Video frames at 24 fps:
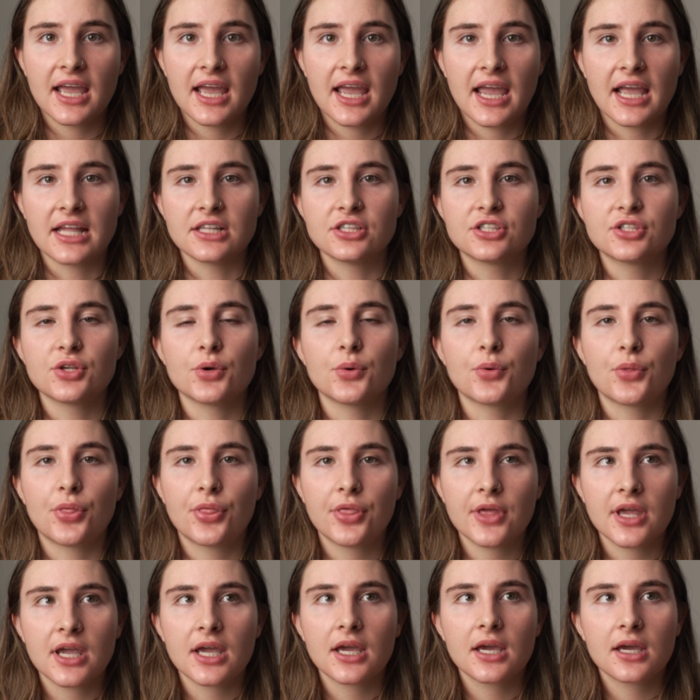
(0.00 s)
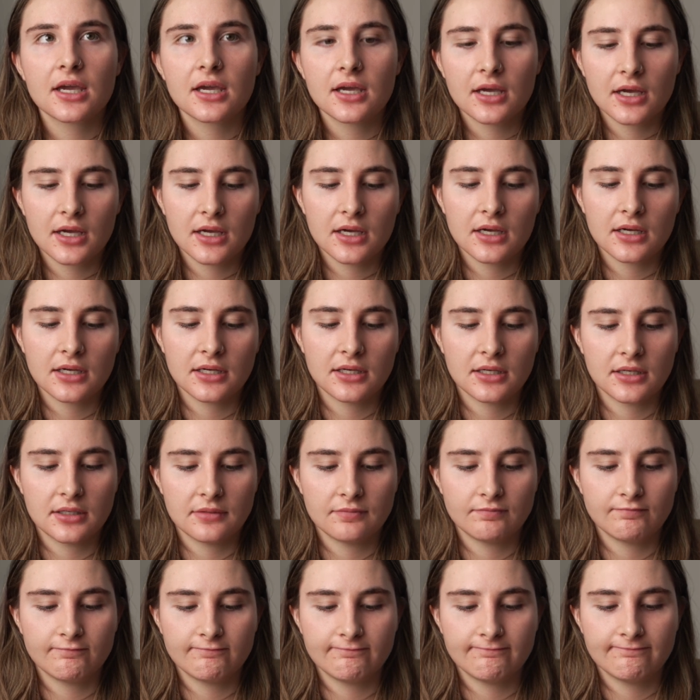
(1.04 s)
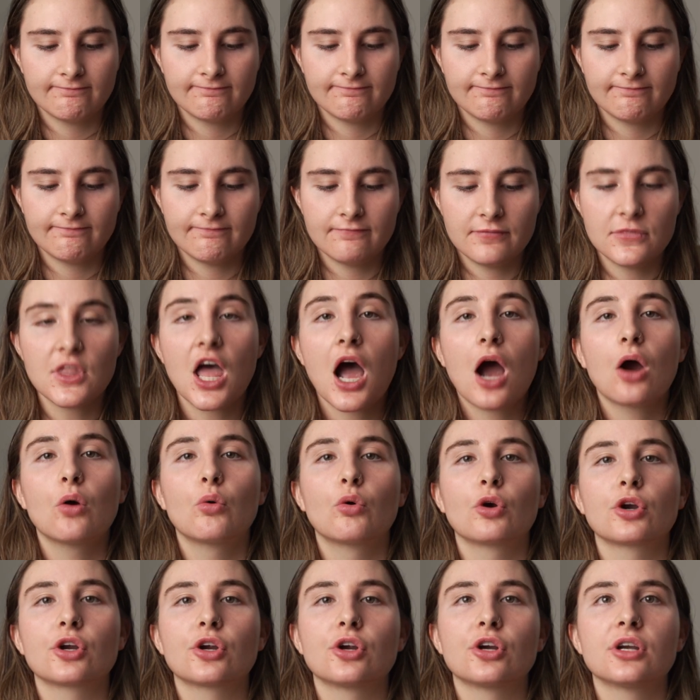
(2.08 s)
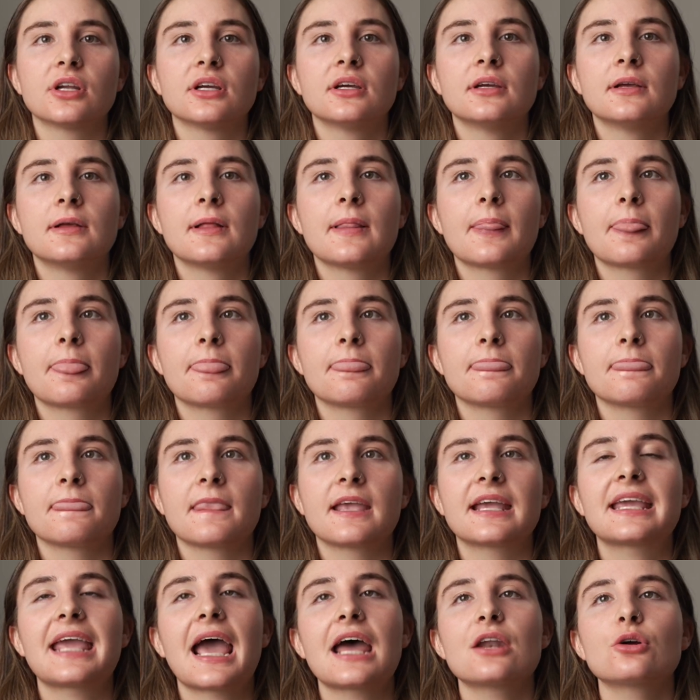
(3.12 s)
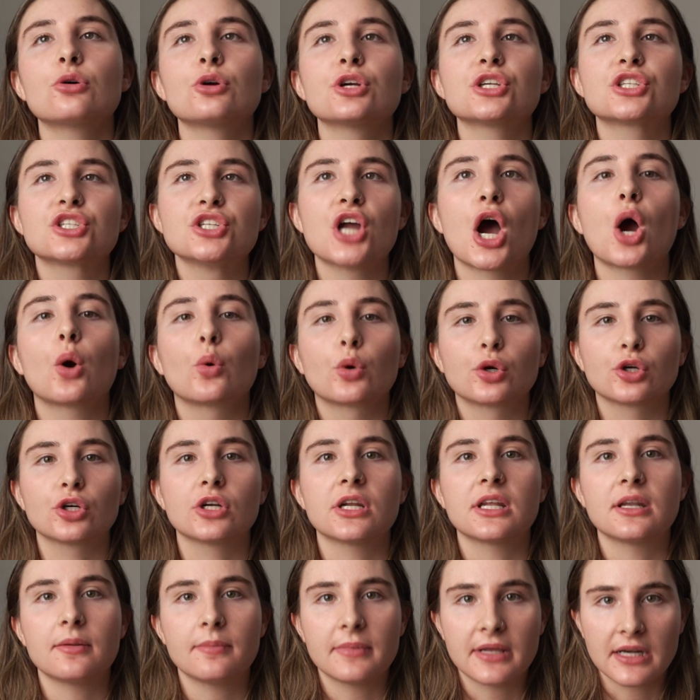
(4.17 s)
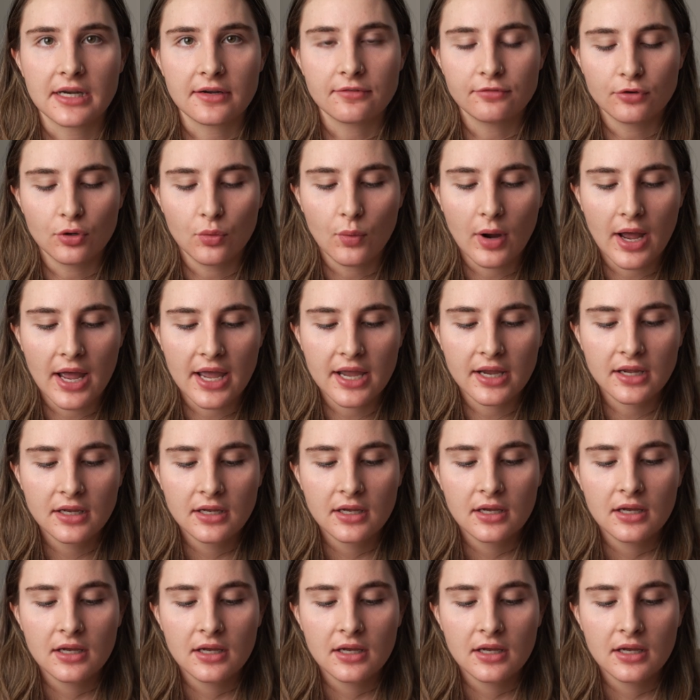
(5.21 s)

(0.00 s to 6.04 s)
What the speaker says: And so think not ordered, categories not ordered in a meaningful way.